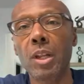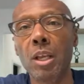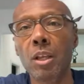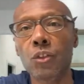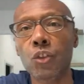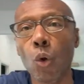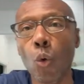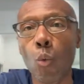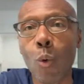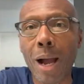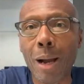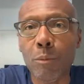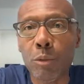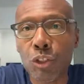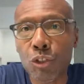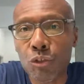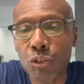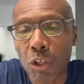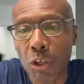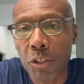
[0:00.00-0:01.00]
So, why
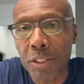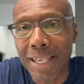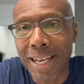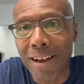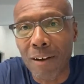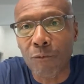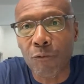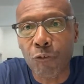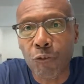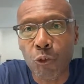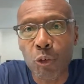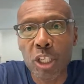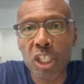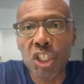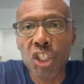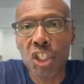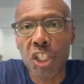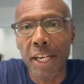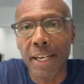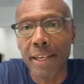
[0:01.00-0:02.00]
would you turn down free
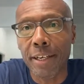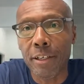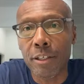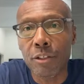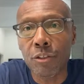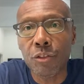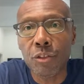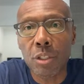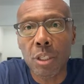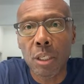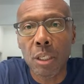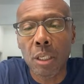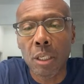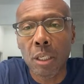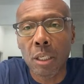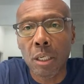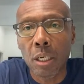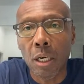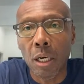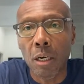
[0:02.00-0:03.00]
shares
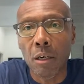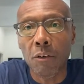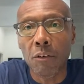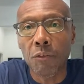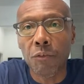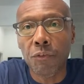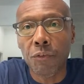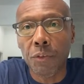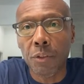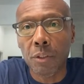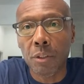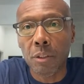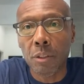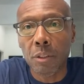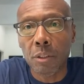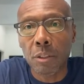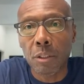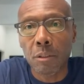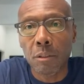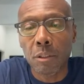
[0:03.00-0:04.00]
of
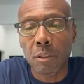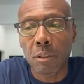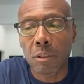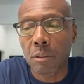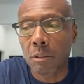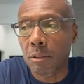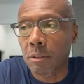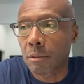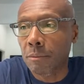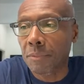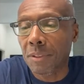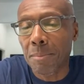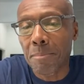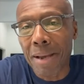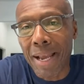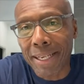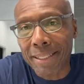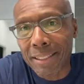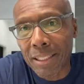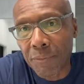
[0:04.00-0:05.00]
the
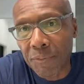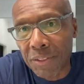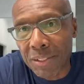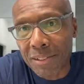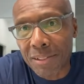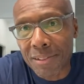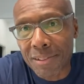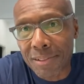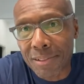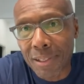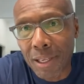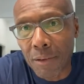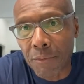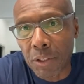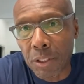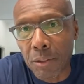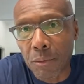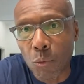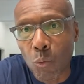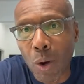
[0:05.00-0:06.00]
Magnificent
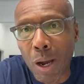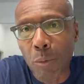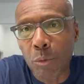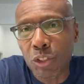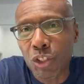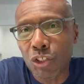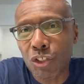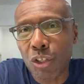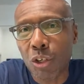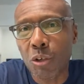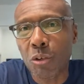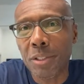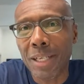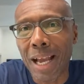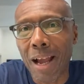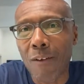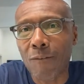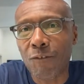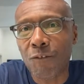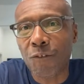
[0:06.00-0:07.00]
Seven? Why would you turn
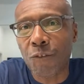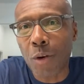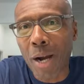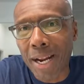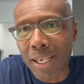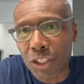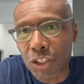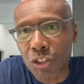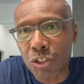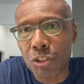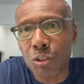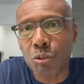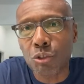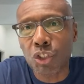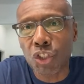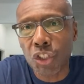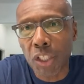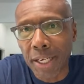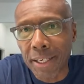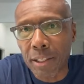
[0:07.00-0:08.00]
down fractional
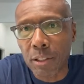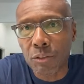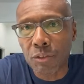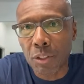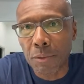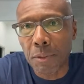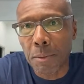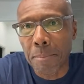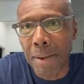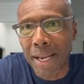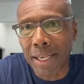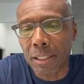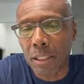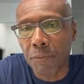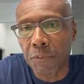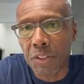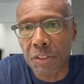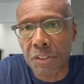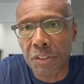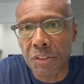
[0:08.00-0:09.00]
shares of the
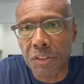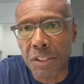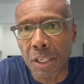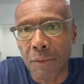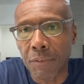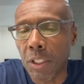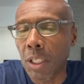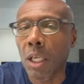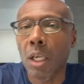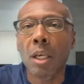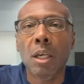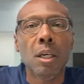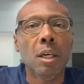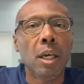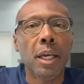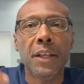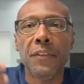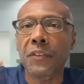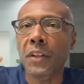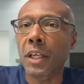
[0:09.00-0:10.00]
Magnificent Seven?
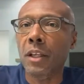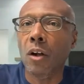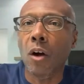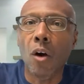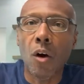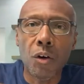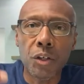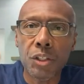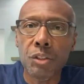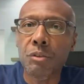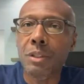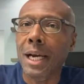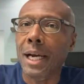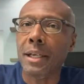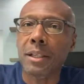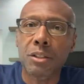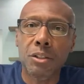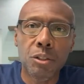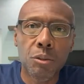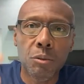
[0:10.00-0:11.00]
And then all you got
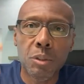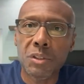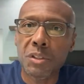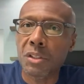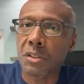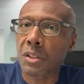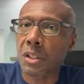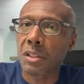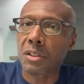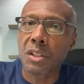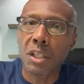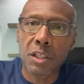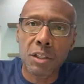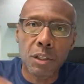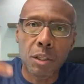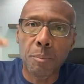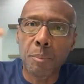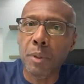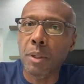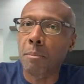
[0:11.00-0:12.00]
to do is just continue
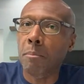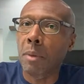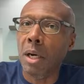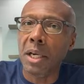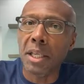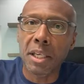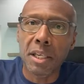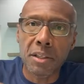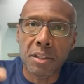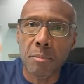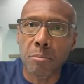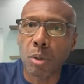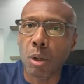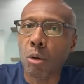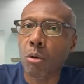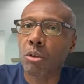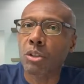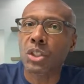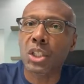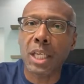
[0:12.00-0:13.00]
to put money in your
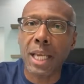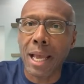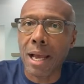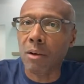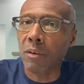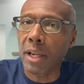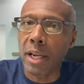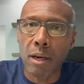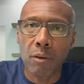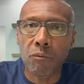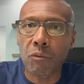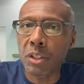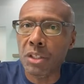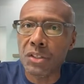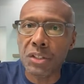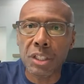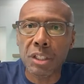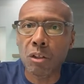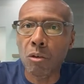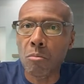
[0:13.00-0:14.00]
brokerage account every
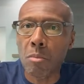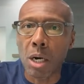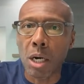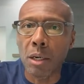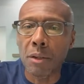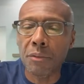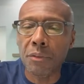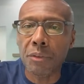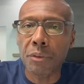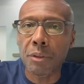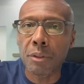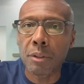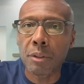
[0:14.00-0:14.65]
single month